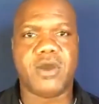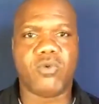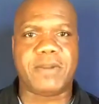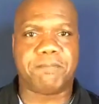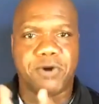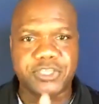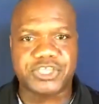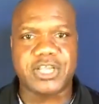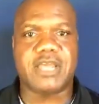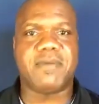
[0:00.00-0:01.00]
with
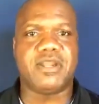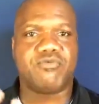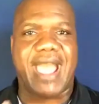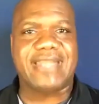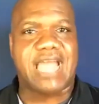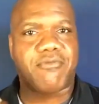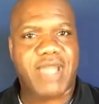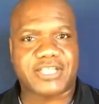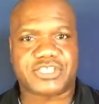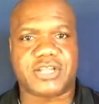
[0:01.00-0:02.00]
pushing them in the right
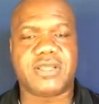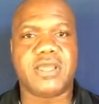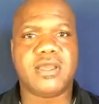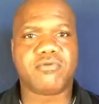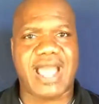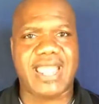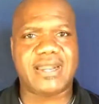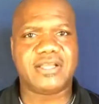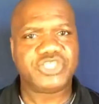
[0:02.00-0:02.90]
direction, right?